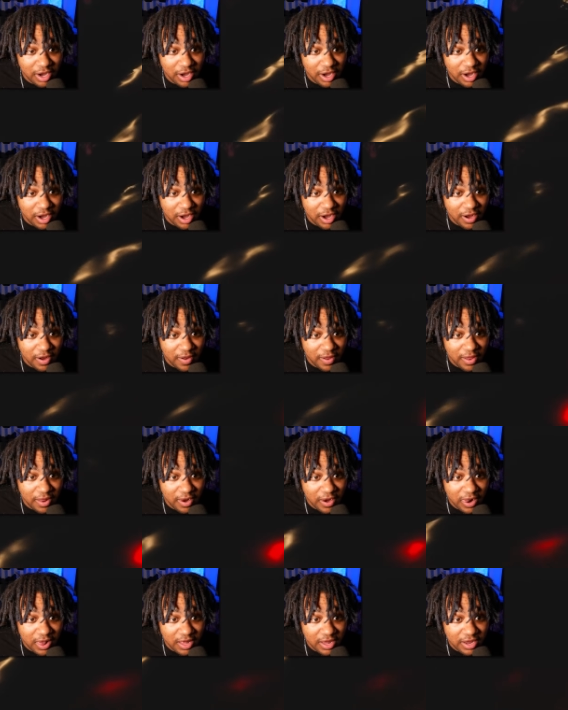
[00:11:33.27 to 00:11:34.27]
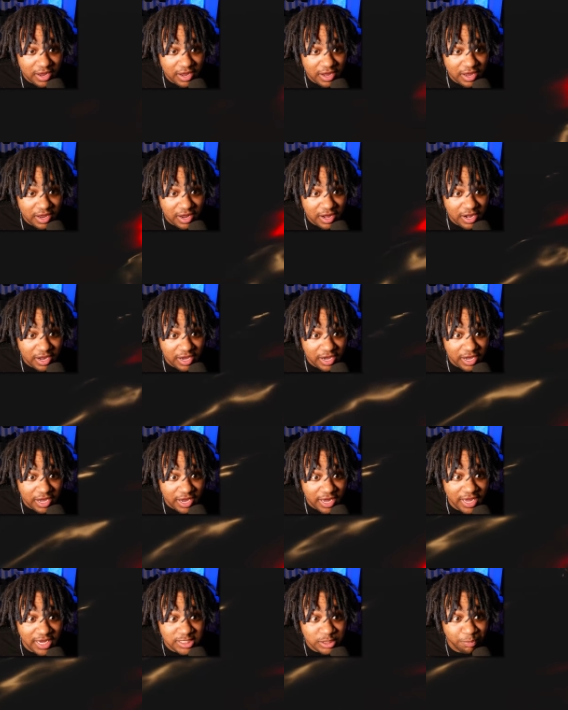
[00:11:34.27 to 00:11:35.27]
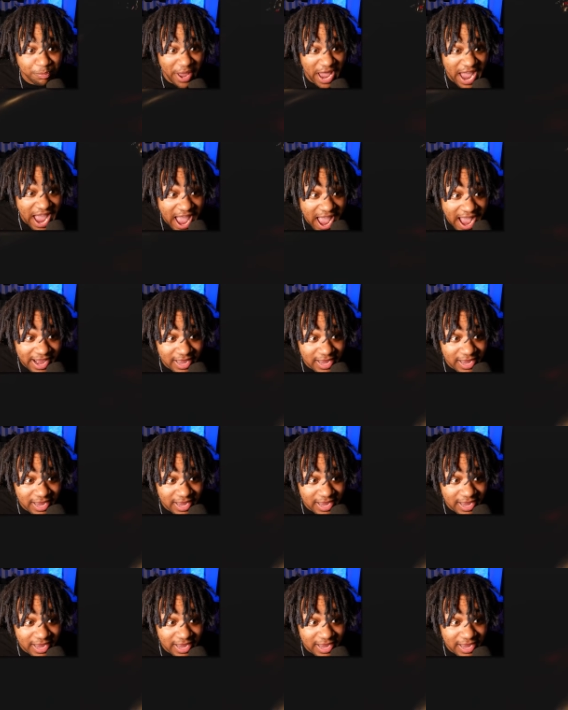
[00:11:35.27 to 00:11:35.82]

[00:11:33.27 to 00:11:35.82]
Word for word: made the biggest comeback of his career. He's back?